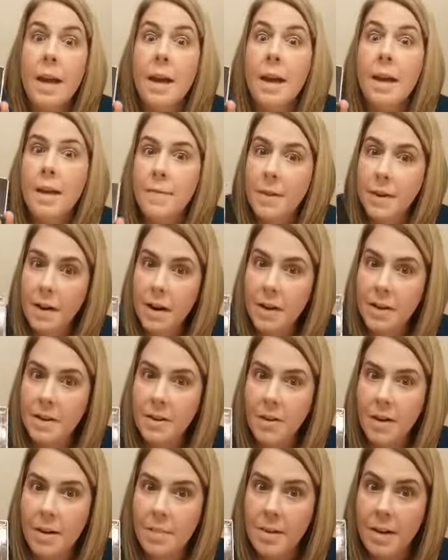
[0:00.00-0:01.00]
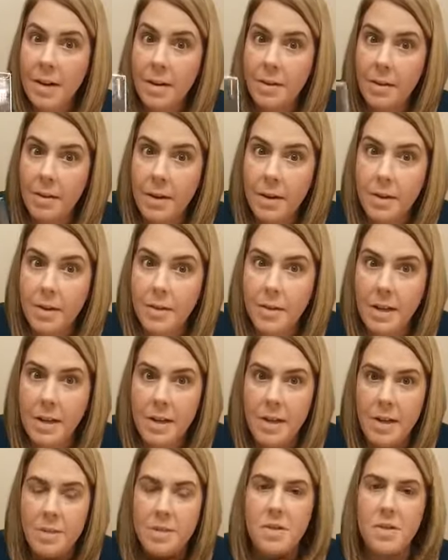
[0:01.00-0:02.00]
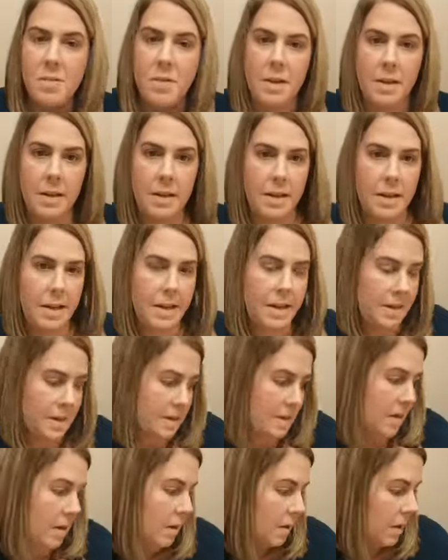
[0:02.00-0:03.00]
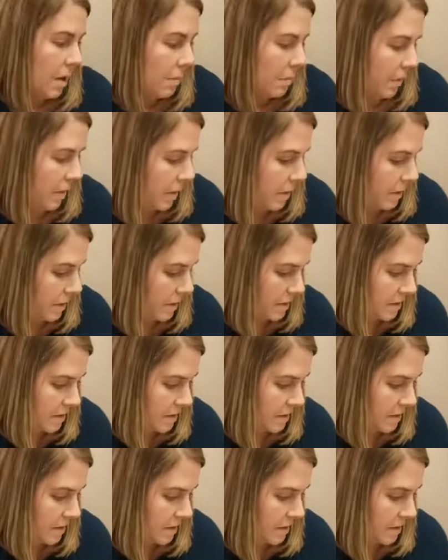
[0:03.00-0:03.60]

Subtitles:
And I forgot to grab the other color that I used with it that is not LimeLight.